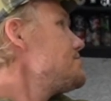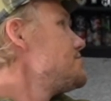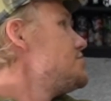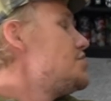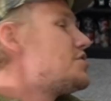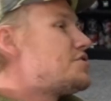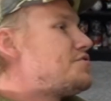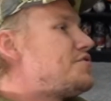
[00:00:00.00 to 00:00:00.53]

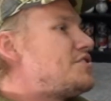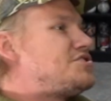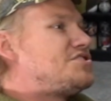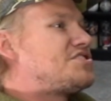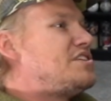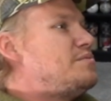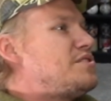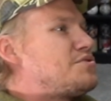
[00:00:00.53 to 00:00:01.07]
You're,
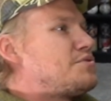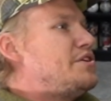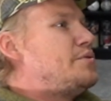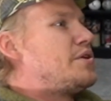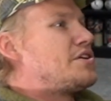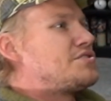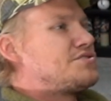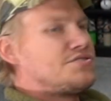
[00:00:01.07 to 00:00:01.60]
just give me three
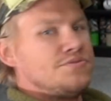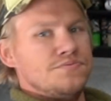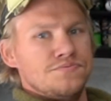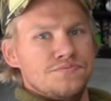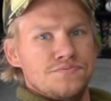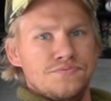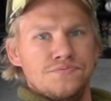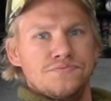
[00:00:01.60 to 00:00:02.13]
words.
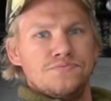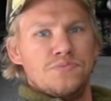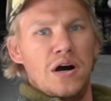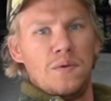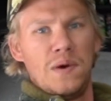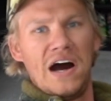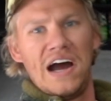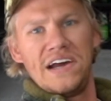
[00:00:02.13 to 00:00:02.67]
Why?
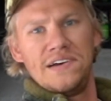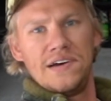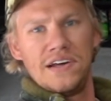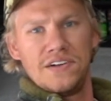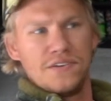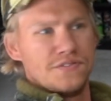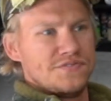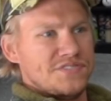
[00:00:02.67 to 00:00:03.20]
why?
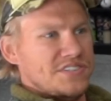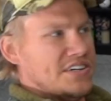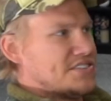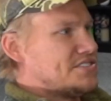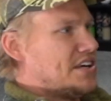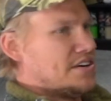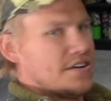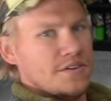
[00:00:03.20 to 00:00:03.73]
Uh, or
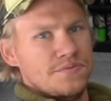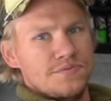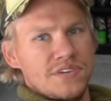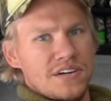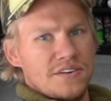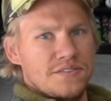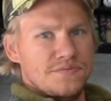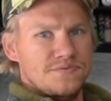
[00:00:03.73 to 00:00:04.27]
six? I don't know. I
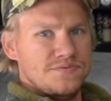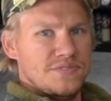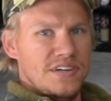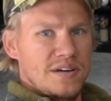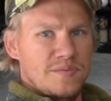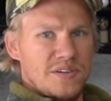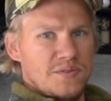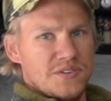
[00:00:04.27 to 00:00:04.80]
don't know.
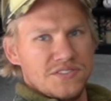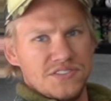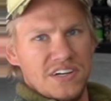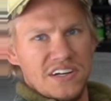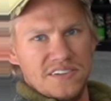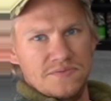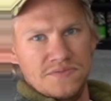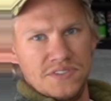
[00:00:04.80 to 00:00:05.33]
How many words should
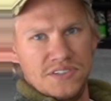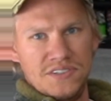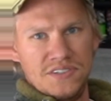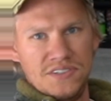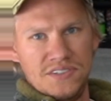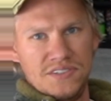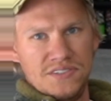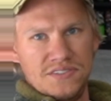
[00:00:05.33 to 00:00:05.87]
I get?
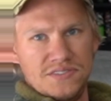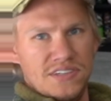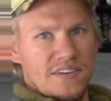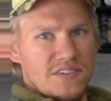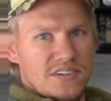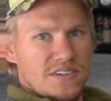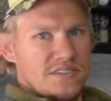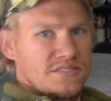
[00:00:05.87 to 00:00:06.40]

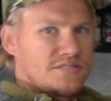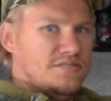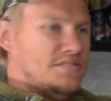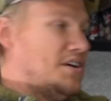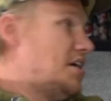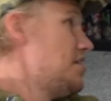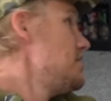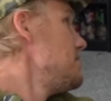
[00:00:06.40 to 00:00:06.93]
Seven,
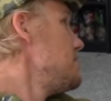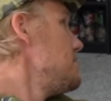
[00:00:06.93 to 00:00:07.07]
eight.